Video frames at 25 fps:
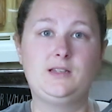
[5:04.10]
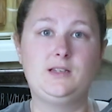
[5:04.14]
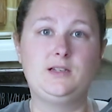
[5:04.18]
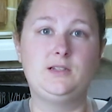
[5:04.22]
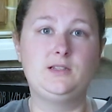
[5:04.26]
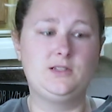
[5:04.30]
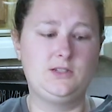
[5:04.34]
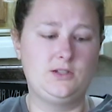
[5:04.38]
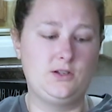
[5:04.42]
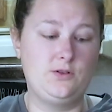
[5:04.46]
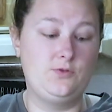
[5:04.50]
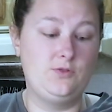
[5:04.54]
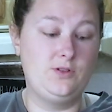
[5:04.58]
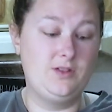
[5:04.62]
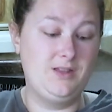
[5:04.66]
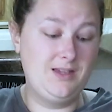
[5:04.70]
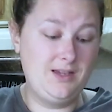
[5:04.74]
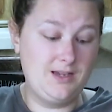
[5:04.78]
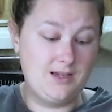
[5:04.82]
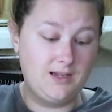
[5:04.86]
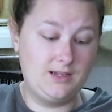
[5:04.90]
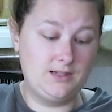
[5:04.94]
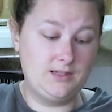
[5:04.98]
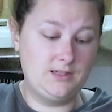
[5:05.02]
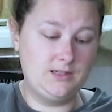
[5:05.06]
this. So
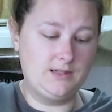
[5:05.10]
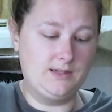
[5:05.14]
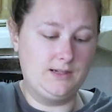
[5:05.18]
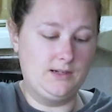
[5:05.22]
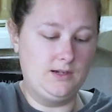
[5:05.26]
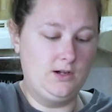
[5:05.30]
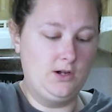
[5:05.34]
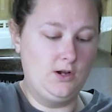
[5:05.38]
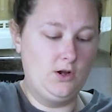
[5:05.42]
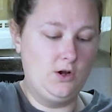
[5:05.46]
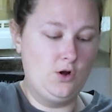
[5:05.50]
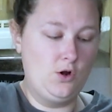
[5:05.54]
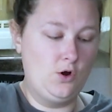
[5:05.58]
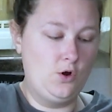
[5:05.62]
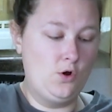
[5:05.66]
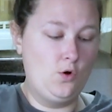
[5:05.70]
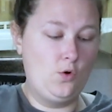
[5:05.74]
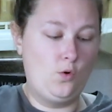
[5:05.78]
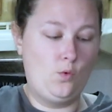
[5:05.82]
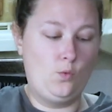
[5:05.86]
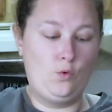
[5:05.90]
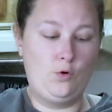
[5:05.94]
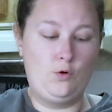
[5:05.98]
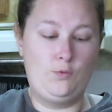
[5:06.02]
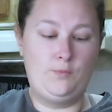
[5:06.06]
this
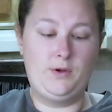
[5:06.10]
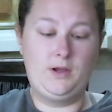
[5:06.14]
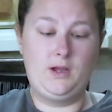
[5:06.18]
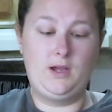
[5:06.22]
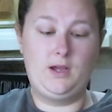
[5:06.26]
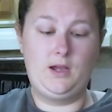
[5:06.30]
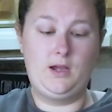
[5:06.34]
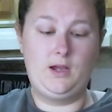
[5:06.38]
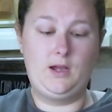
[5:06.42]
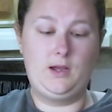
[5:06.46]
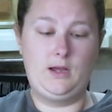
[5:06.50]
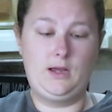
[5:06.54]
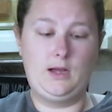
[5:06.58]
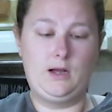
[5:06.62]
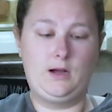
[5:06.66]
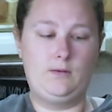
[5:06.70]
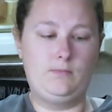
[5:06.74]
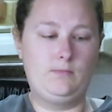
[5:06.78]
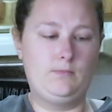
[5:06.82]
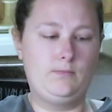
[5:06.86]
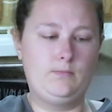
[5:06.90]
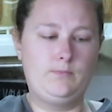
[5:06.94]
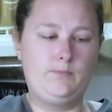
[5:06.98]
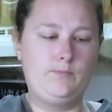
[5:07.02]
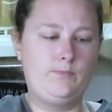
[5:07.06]
will be
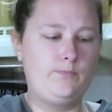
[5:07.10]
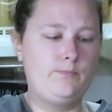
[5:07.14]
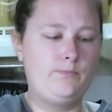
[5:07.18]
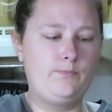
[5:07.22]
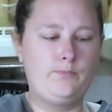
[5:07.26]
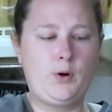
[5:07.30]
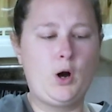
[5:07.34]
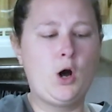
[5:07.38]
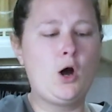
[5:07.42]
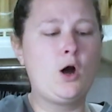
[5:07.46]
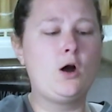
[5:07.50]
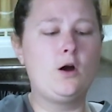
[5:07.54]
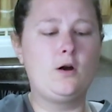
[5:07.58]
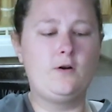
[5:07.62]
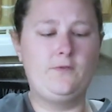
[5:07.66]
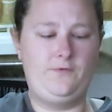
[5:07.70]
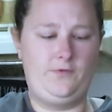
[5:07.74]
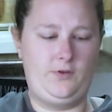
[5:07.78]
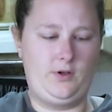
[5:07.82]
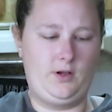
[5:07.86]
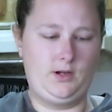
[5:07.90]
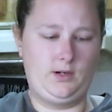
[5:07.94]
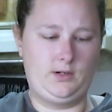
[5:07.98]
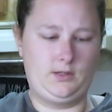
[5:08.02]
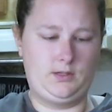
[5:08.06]

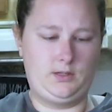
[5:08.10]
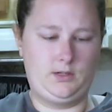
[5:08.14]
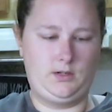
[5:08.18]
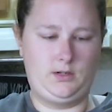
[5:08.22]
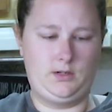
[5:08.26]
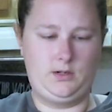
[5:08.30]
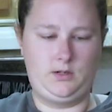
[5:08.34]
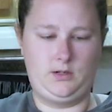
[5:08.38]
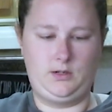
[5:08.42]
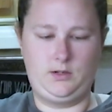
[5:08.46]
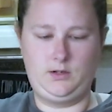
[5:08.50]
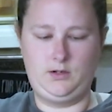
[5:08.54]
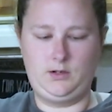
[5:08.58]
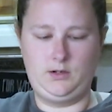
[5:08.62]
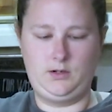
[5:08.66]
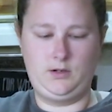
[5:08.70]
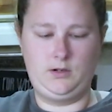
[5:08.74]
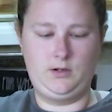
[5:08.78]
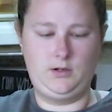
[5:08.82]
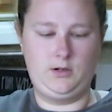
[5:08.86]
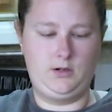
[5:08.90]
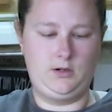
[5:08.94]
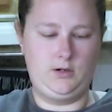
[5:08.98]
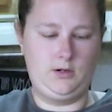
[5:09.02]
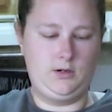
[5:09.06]
perfect.
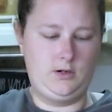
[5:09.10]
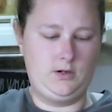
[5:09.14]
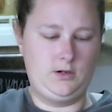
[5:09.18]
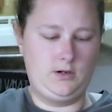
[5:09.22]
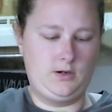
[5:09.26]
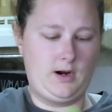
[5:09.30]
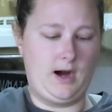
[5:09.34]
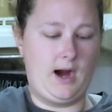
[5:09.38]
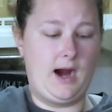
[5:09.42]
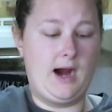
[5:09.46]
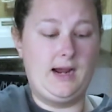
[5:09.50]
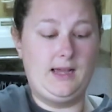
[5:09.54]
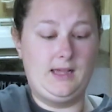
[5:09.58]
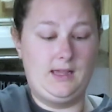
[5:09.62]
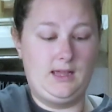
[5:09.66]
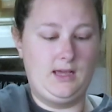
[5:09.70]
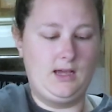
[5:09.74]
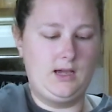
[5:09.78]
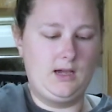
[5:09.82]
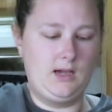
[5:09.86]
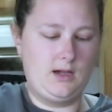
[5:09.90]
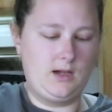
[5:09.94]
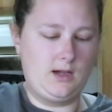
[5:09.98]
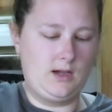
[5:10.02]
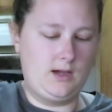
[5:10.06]
I
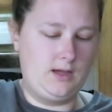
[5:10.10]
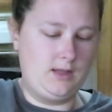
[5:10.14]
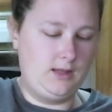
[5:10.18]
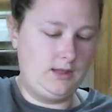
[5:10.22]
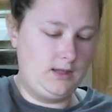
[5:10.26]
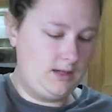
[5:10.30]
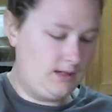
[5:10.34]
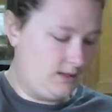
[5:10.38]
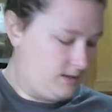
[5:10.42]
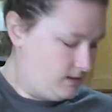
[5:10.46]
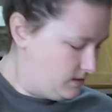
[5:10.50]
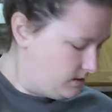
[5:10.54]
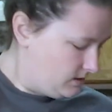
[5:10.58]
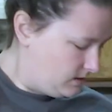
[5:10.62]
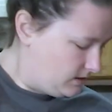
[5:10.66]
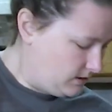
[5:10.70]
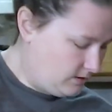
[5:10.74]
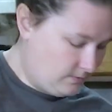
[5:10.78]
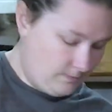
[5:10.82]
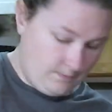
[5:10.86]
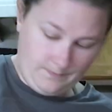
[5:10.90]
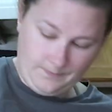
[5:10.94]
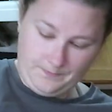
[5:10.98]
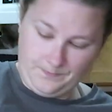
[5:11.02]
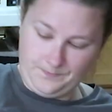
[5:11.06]
think, at least.
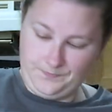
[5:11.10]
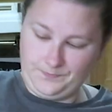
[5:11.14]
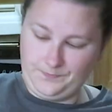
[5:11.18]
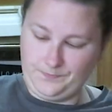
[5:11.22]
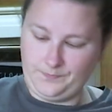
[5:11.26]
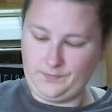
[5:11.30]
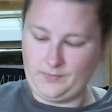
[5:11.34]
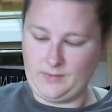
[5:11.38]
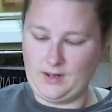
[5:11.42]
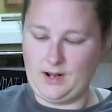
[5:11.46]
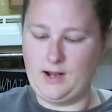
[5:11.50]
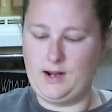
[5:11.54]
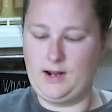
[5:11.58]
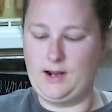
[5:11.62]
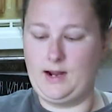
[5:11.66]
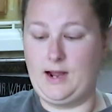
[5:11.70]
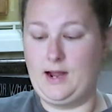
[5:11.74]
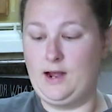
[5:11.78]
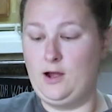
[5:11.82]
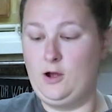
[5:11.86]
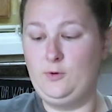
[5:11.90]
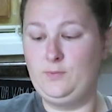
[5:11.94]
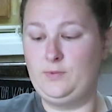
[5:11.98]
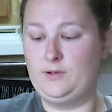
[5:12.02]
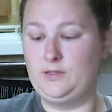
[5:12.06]

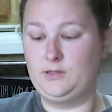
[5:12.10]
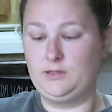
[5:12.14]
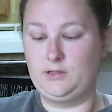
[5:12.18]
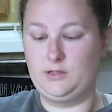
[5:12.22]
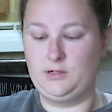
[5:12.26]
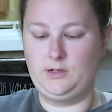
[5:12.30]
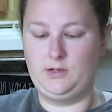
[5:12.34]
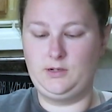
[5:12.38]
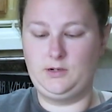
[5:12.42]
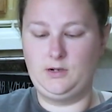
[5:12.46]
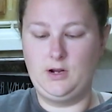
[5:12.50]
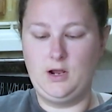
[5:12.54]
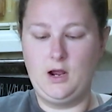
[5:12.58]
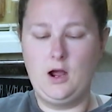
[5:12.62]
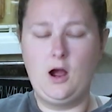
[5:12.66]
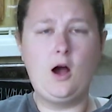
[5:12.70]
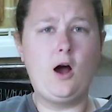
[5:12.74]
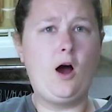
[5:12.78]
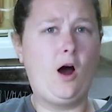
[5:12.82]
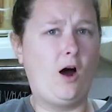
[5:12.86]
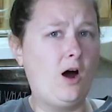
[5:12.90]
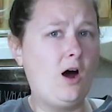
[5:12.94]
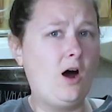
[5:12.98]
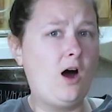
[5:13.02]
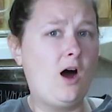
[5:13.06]
I hope it's good.
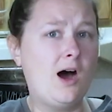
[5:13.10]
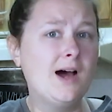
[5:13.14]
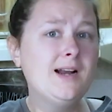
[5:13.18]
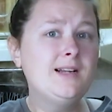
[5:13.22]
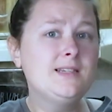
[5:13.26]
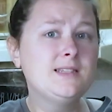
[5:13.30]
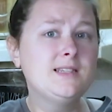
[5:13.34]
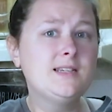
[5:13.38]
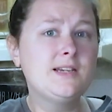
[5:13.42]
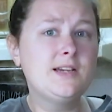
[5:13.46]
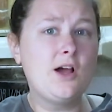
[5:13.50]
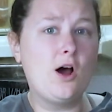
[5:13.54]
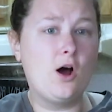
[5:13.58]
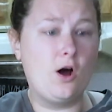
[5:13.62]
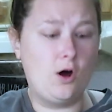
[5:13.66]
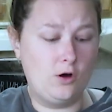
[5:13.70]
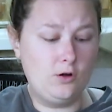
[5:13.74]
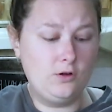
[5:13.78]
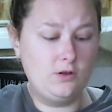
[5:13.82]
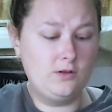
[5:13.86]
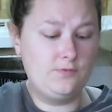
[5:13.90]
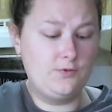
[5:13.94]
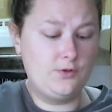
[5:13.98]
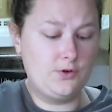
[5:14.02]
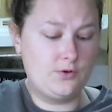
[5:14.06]
Honestly,
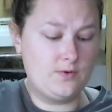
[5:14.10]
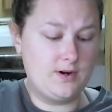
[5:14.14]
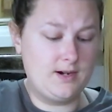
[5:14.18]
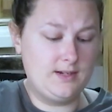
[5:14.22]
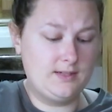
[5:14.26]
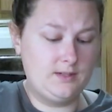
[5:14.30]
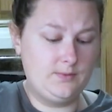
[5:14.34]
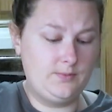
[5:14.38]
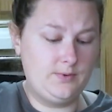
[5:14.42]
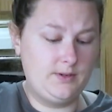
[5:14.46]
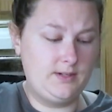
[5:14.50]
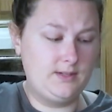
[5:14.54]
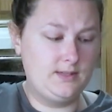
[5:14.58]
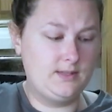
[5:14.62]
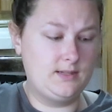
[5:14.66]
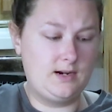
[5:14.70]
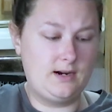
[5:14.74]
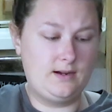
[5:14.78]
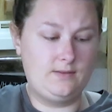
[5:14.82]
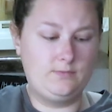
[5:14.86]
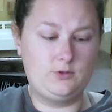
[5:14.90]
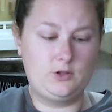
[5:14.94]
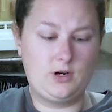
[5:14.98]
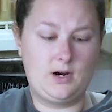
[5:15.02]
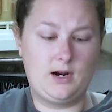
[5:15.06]
all of the recipes that
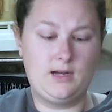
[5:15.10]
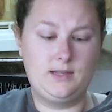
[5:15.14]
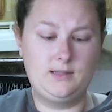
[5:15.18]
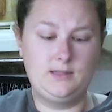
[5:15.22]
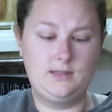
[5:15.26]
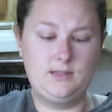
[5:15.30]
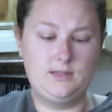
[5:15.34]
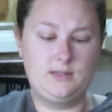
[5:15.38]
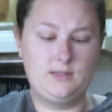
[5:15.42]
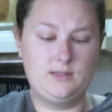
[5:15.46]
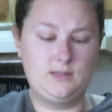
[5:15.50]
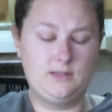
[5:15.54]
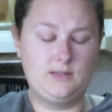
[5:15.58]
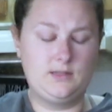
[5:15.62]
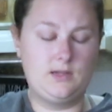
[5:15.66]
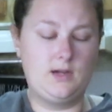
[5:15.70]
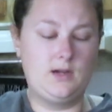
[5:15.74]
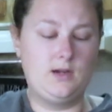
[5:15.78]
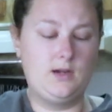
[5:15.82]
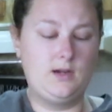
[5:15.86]
I've tried this